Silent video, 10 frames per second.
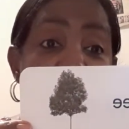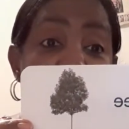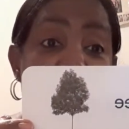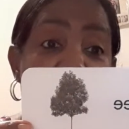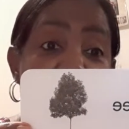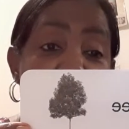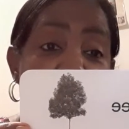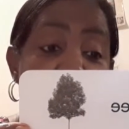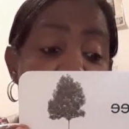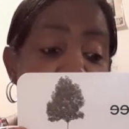on the
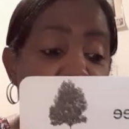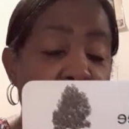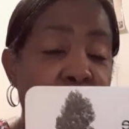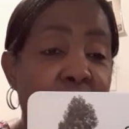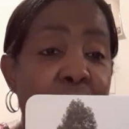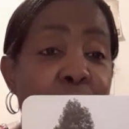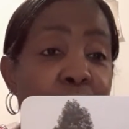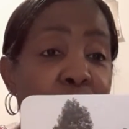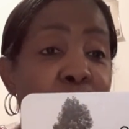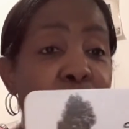farm because that's where
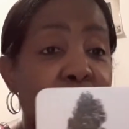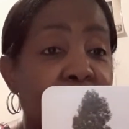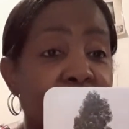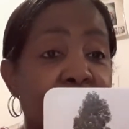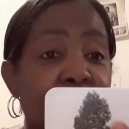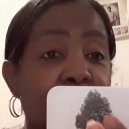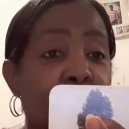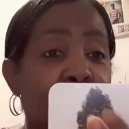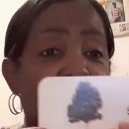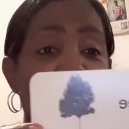who live? The
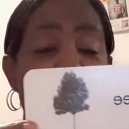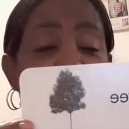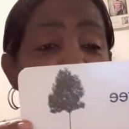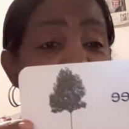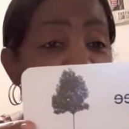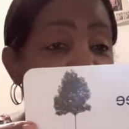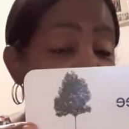birds live in the